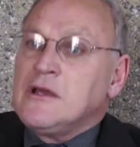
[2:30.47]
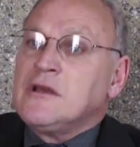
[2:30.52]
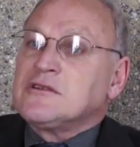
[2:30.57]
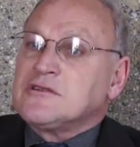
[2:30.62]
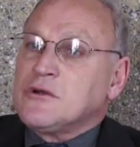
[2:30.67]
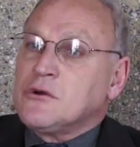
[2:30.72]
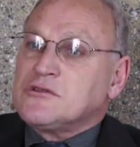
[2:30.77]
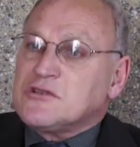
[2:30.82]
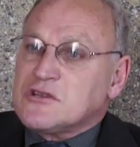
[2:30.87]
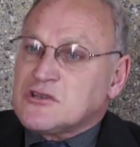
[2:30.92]

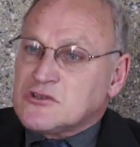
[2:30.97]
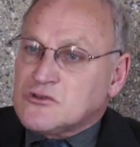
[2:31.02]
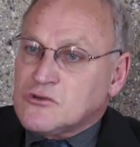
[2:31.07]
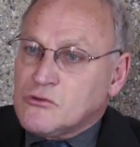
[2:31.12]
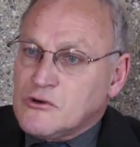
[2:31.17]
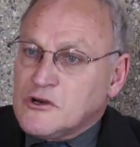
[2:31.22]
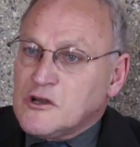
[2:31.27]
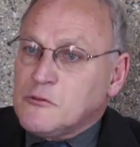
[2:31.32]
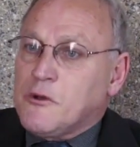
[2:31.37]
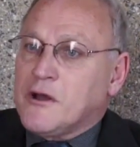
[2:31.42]
So it's a
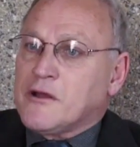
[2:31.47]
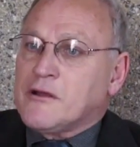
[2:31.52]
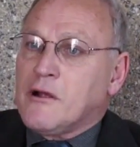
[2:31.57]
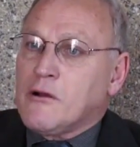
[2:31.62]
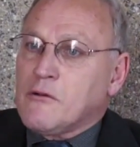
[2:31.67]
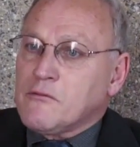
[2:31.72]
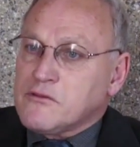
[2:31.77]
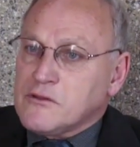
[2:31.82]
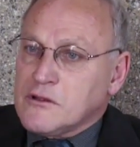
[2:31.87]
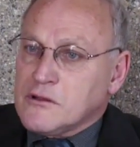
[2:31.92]
story about
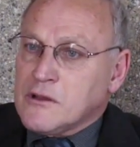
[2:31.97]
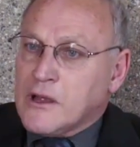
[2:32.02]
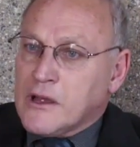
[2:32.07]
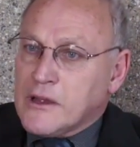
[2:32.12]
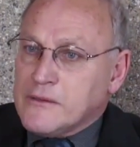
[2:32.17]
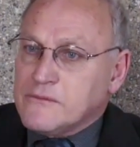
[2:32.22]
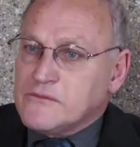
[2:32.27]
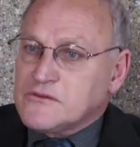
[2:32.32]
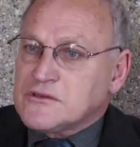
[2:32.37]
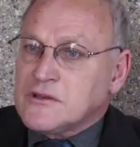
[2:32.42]
healthier
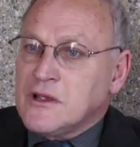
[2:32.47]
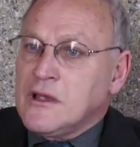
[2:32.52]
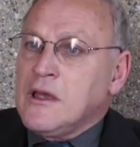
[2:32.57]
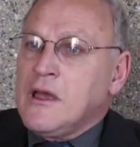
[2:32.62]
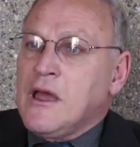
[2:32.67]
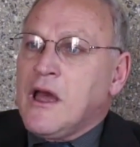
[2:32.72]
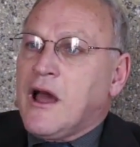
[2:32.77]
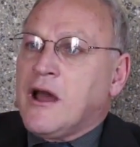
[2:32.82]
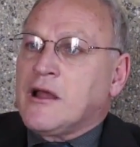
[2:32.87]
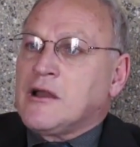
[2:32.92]
lives
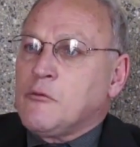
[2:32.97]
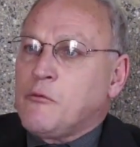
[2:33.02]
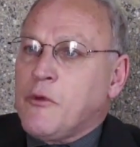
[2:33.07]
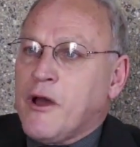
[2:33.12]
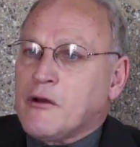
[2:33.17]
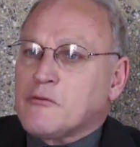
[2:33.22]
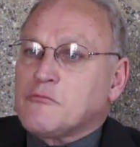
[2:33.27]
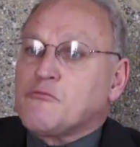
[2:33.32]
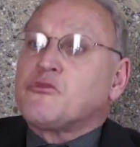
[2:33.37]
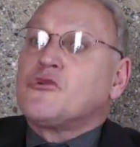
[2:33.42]
and
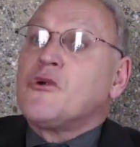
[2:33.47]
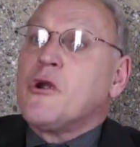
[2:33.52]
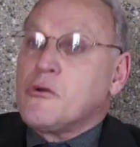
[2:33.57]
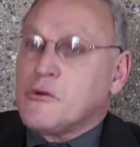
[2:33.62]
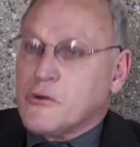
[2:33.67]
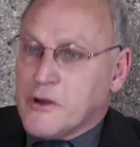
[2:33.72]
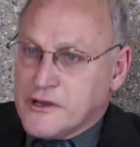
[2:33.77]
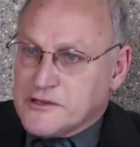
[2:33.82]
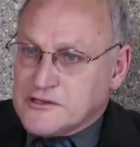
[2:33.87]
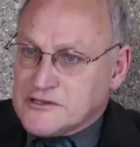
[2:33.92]
about
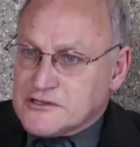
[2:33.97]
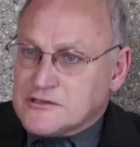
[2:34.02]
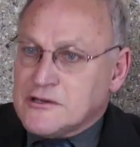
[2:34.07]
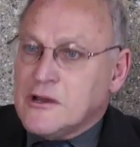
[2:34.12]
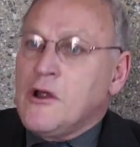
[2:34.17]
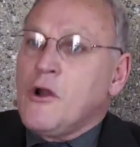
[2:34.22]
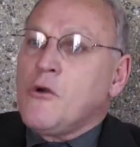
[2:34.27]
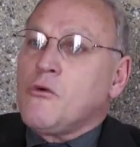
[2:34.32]
progress,